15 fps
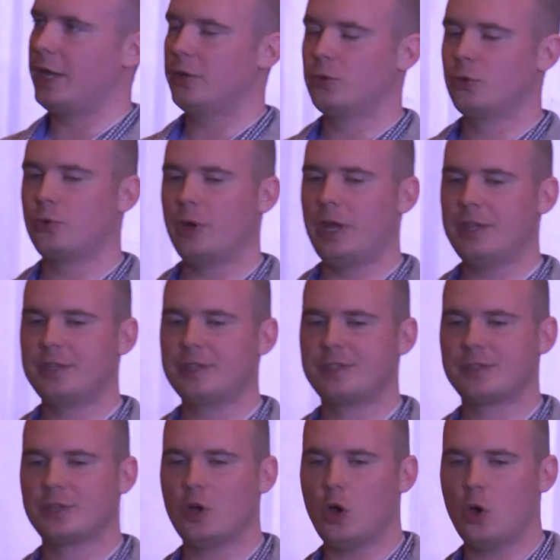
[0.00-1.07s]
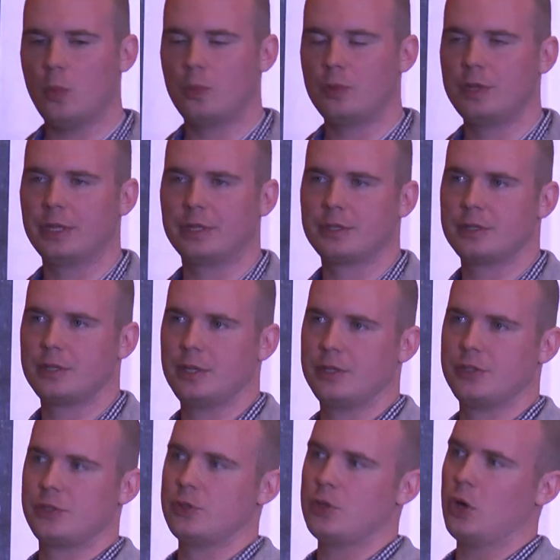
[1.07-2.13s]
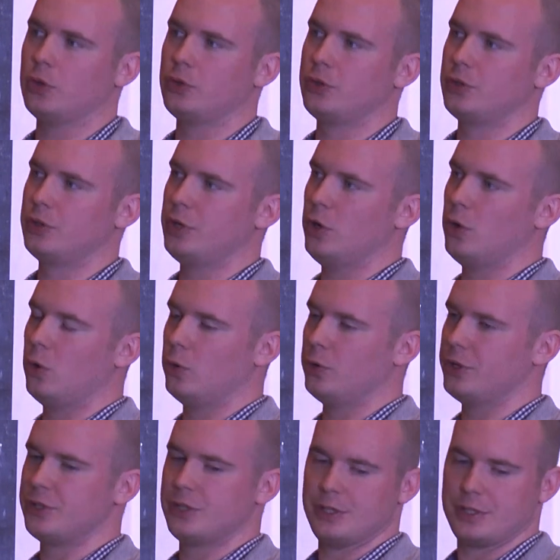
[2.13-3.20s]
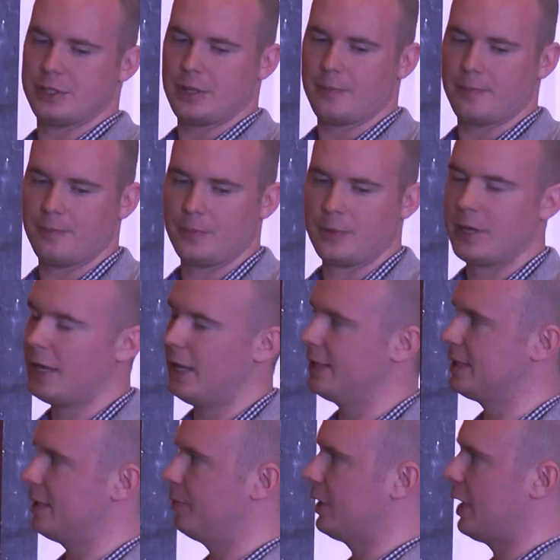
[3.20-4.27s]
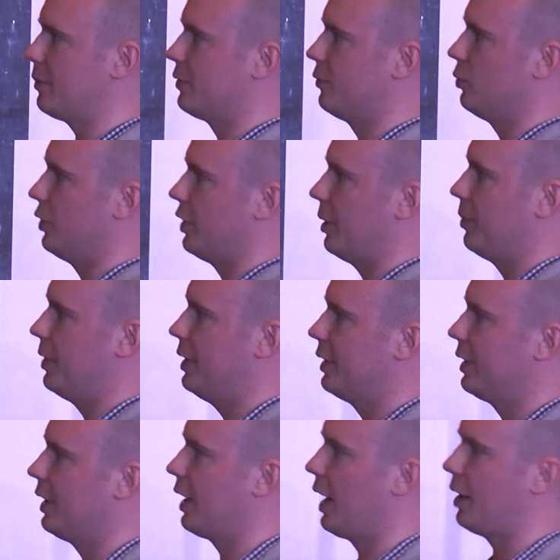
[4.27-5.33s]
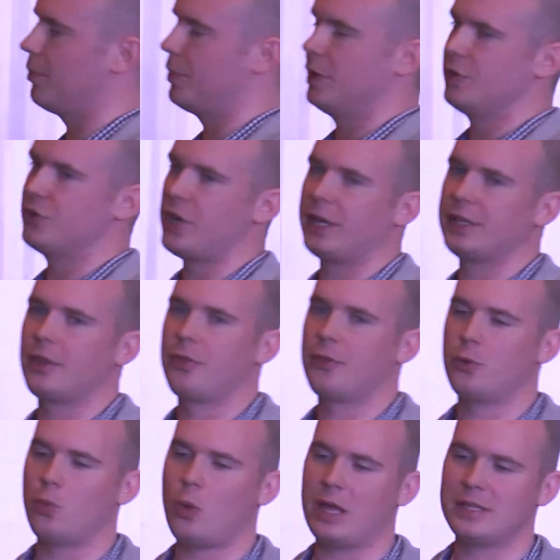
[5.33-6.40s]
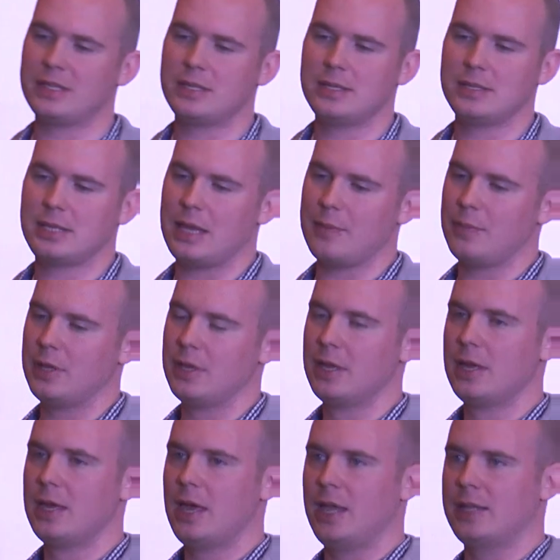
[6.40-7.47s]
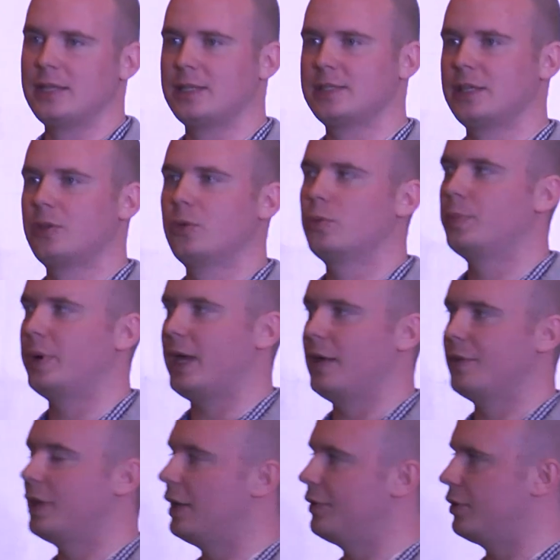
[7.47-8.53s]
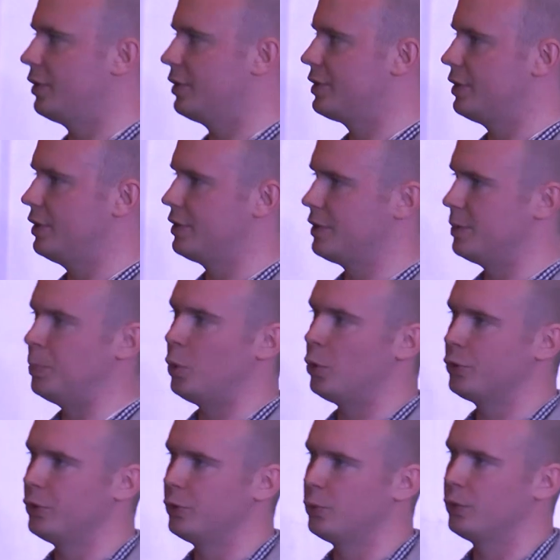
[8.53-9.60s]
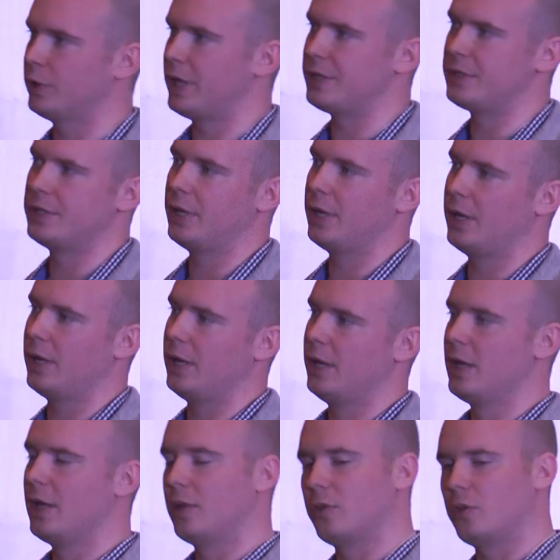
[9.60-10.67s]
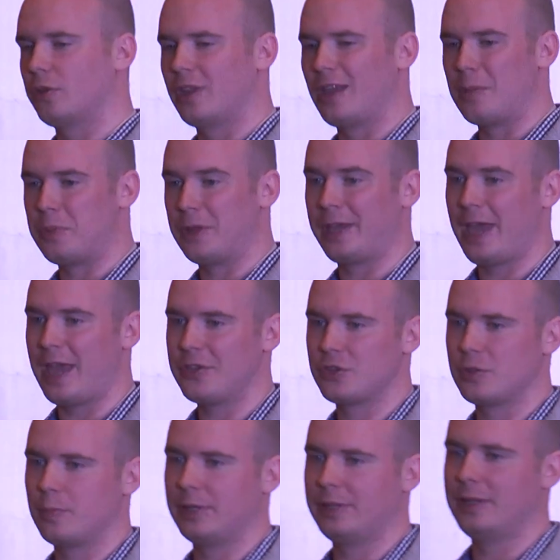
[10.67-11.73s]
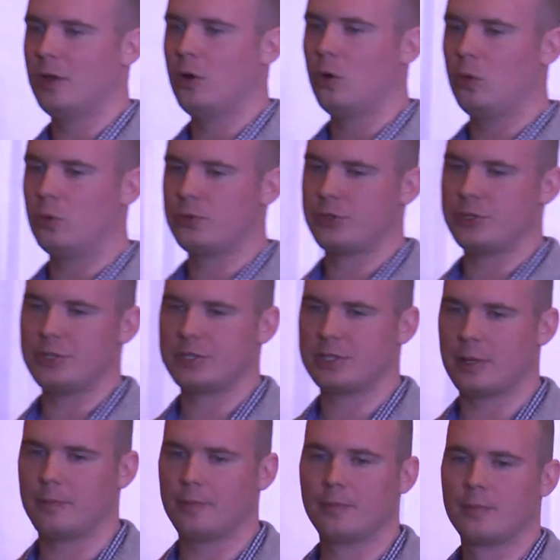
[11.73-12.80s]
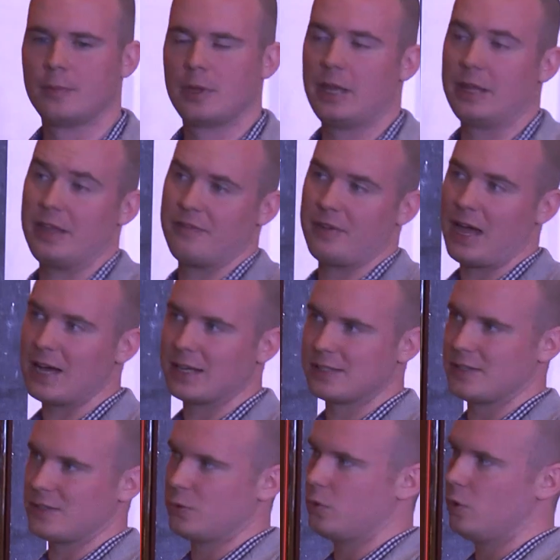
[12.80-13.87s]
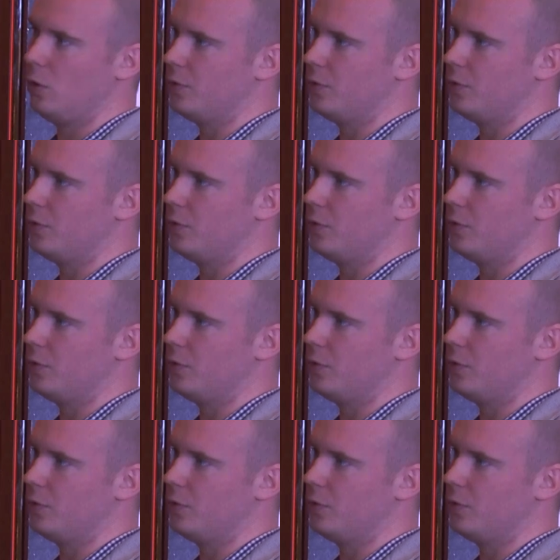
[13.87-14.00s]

to create the scope that it's not the whole system. And sometimes vulnerability can be injected through one system and executed by another. It's important to test not the application, but the whole system and have access to whole